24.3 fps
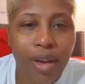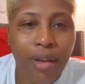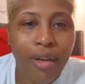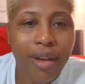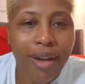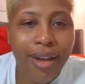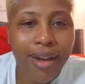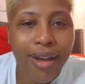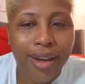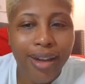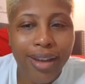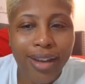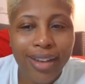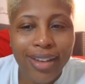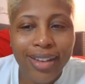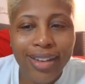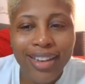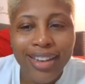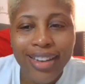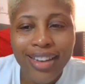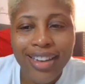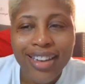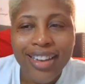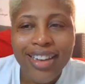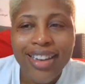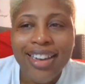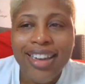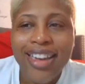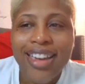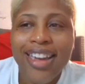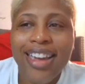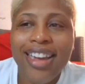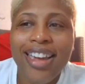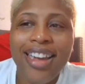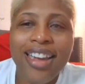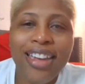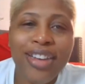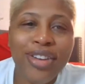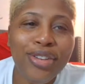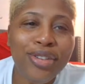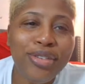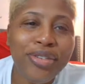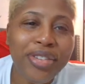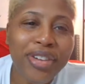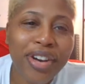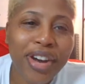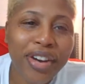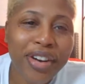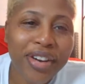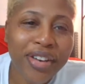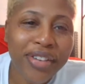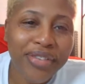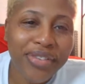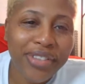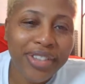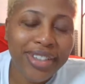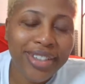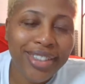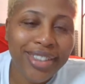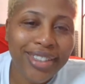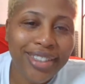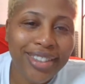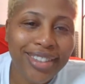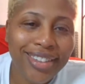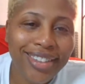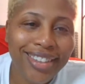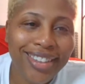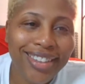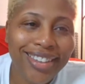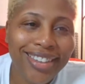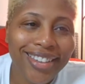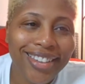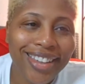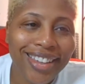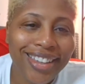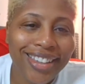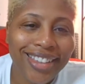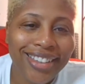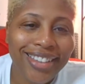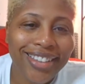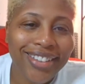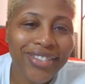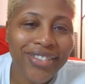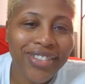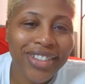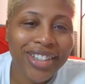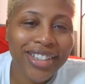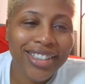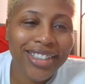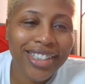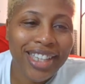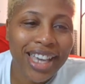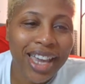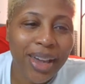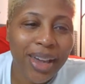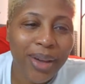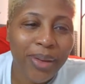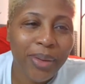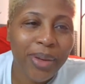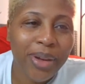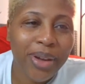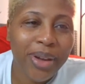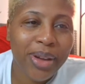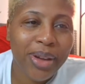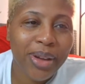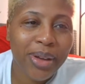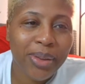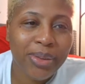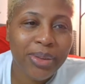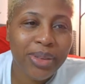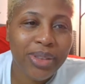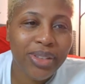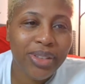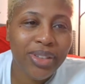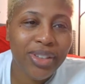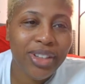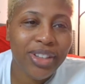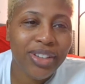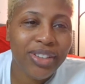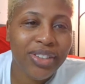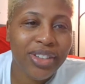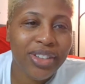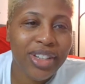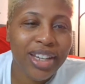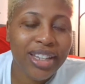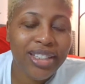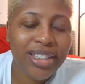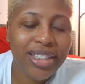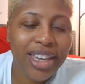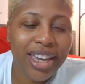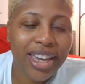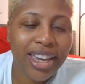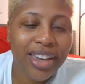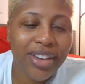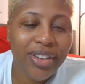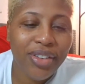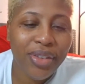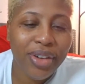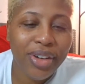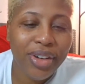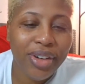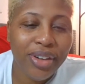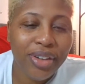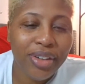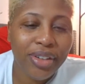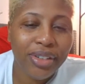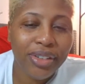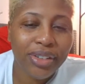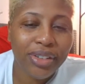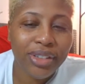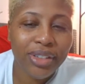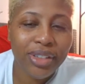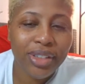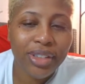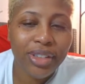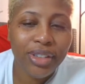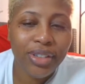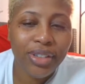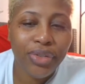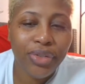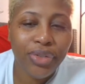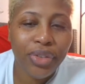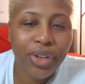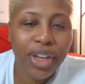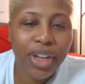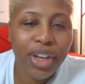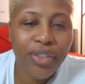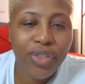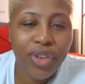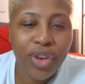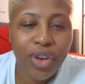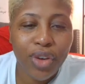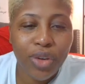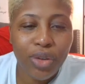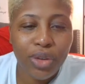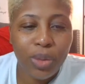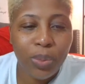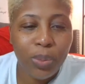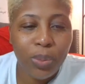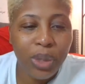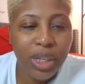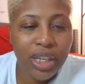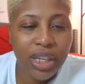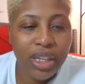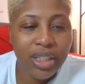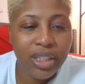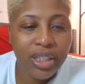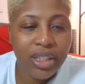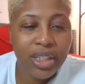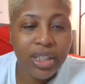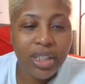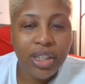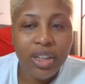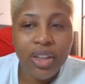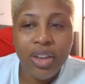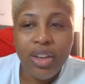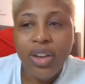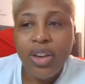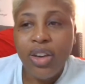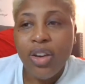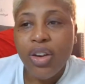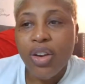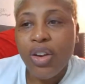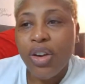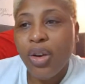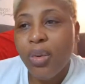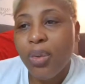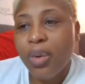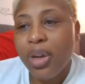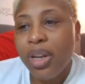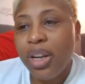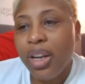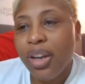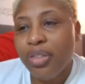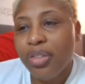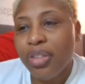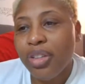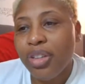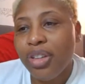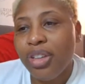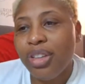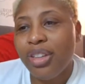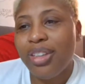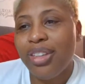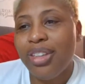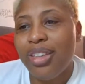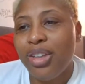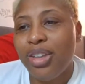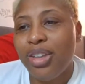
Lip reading: Okay. And you nervous that when the time comes, they say, well, forever hold your peace or whatever,